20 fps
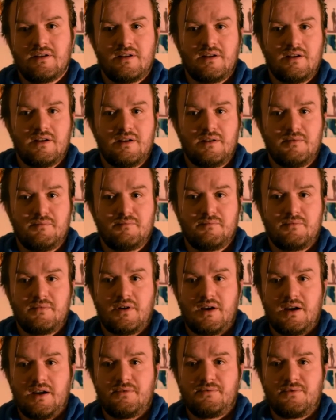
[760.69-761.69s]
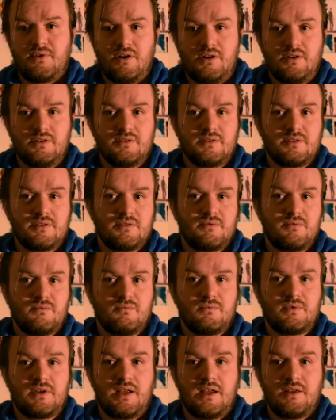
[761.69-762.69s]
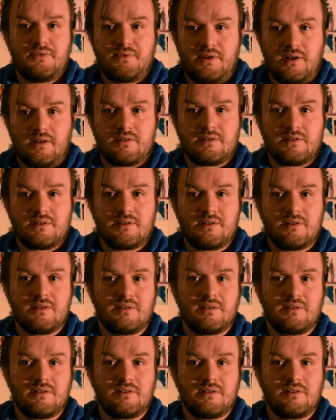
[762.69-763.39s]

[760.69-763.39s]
I found when I felt,